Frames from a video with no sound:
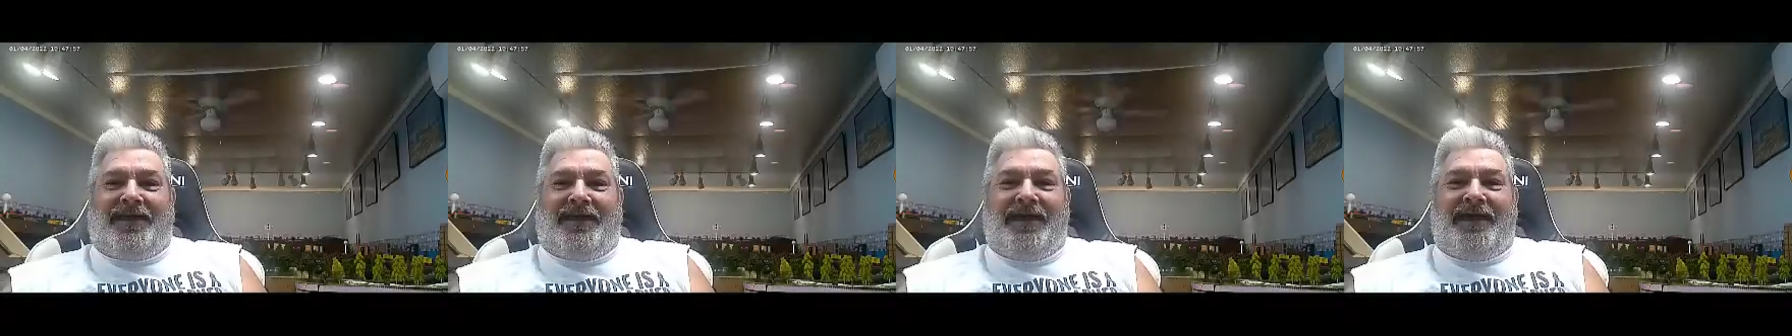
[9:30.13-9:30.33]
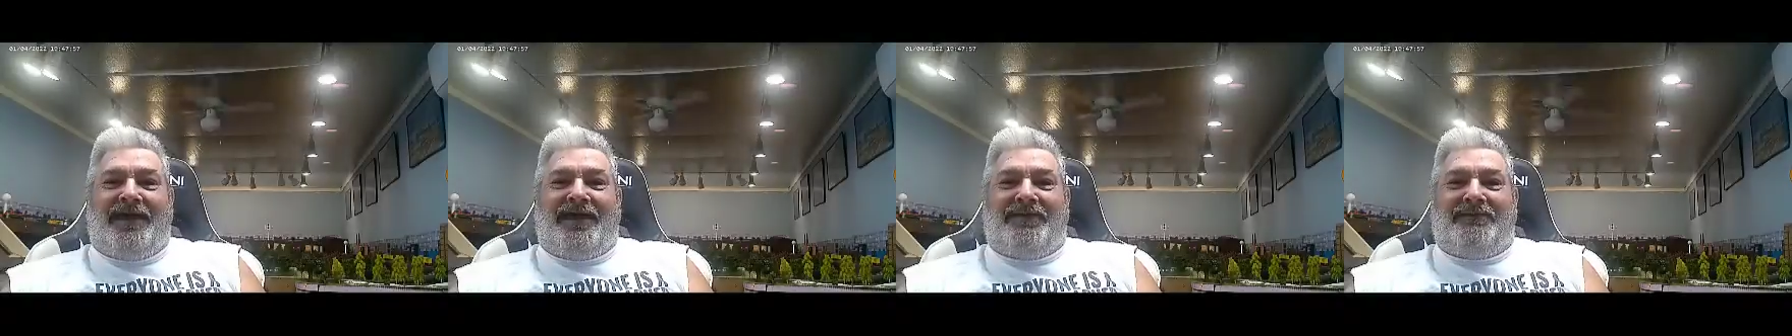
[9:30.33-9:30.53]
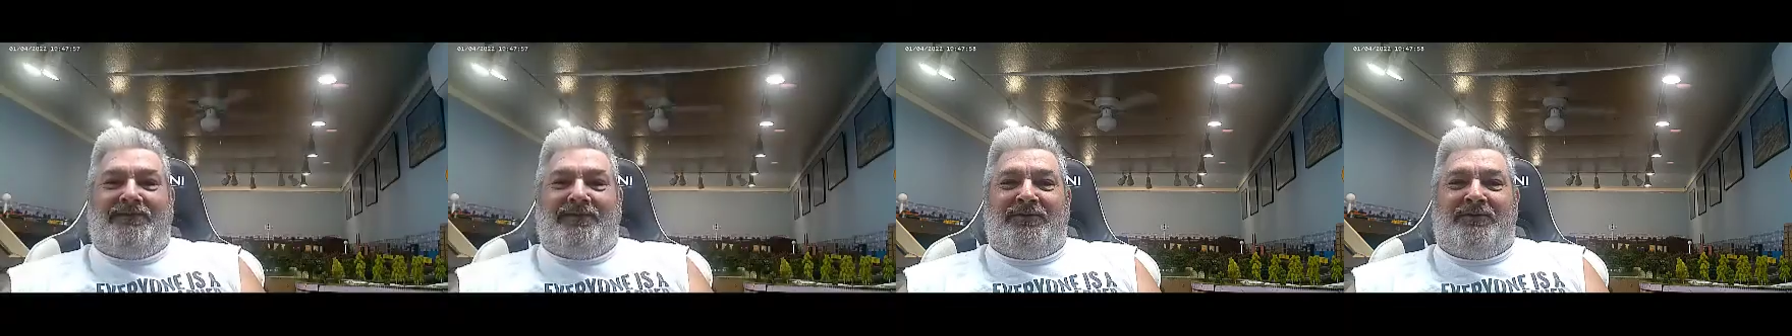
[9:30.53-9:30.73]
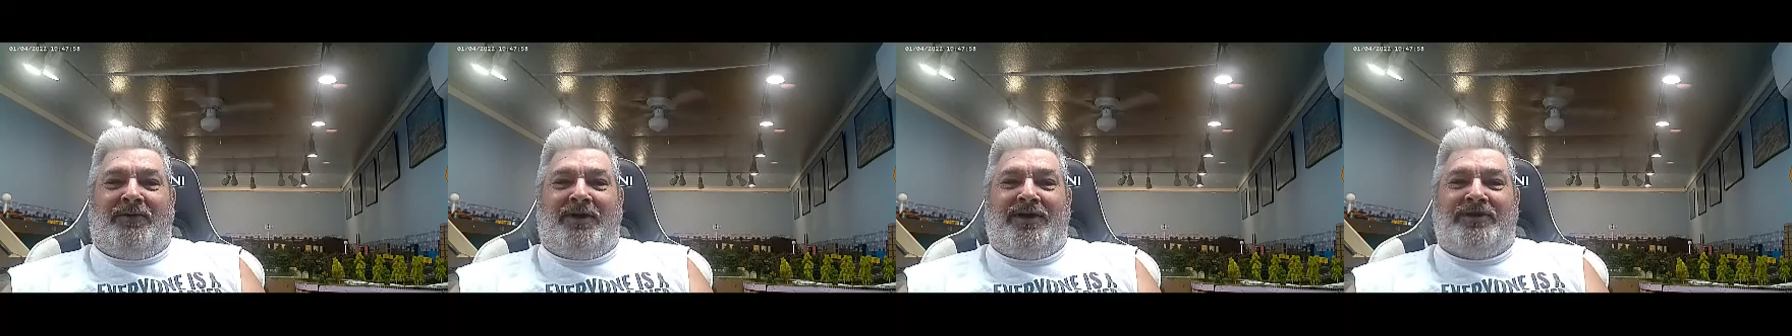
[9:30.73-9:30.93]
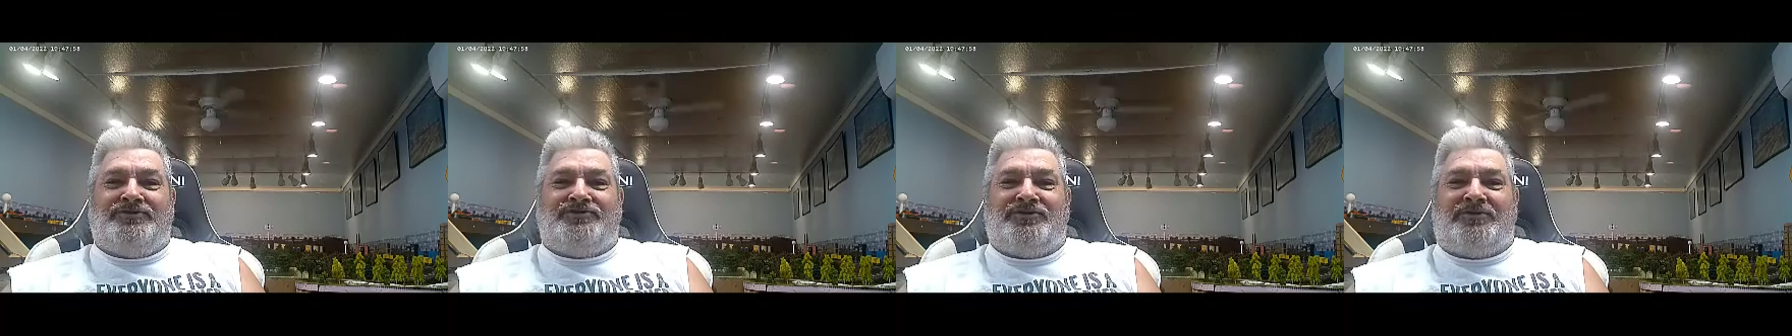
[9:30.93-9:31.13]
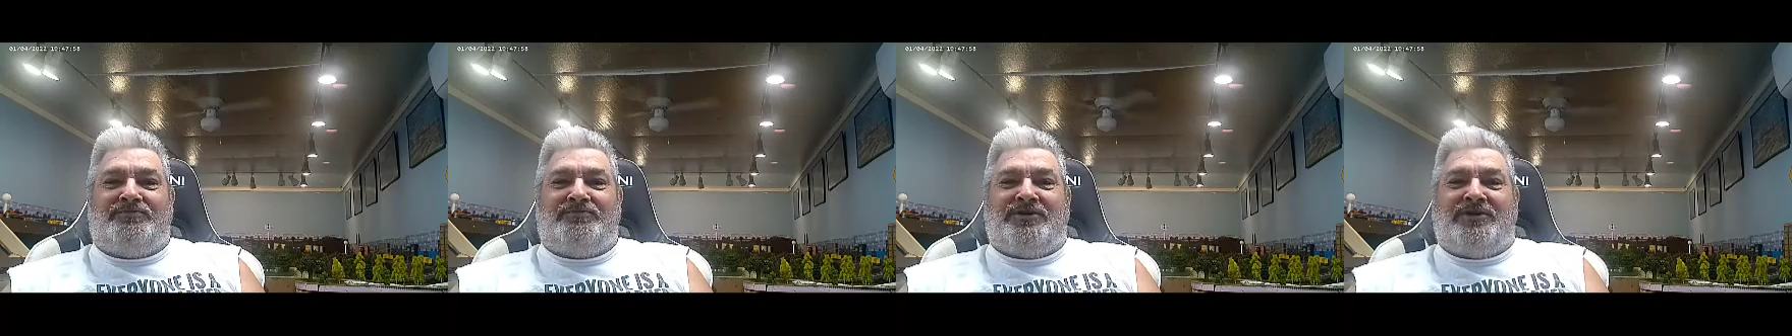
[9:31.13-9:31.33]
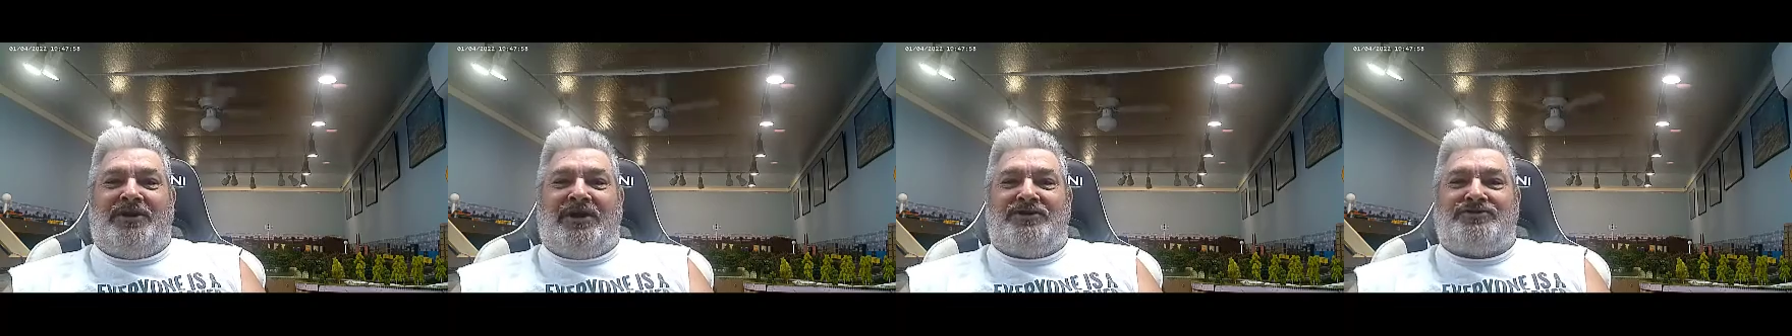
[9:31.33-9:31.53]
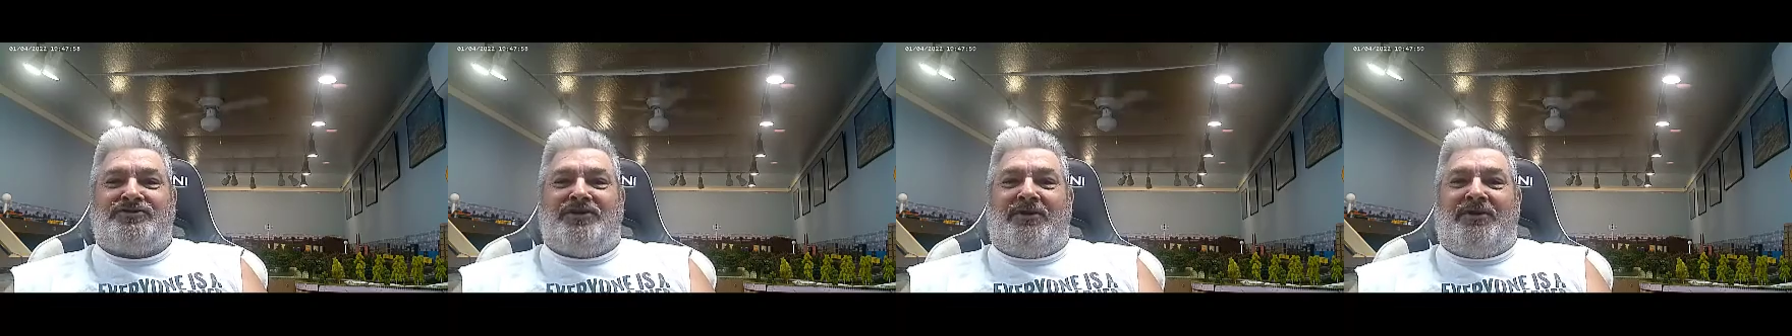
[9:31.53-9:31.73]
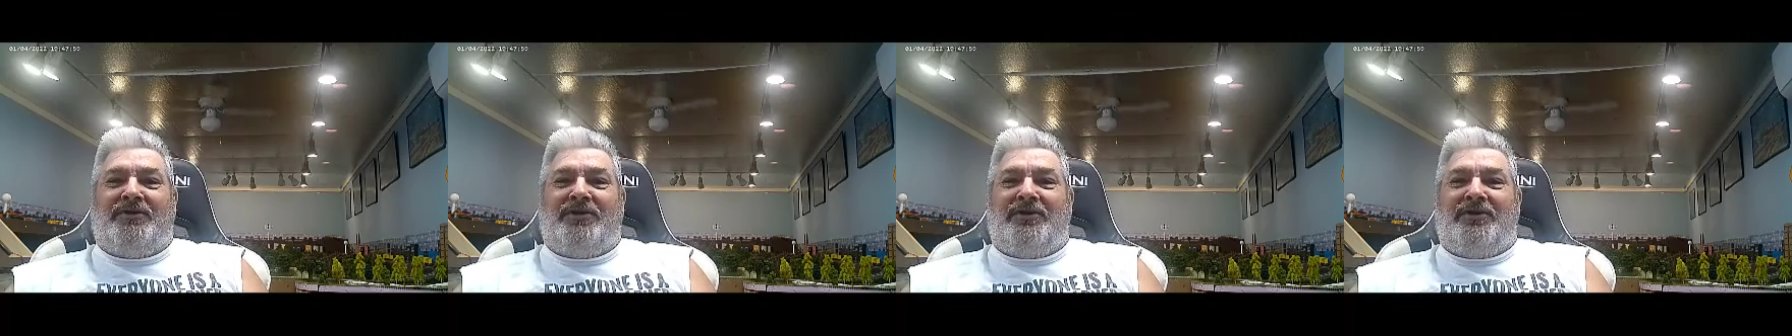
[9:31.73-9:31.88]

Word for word: Hi everyone. Jim Tedesco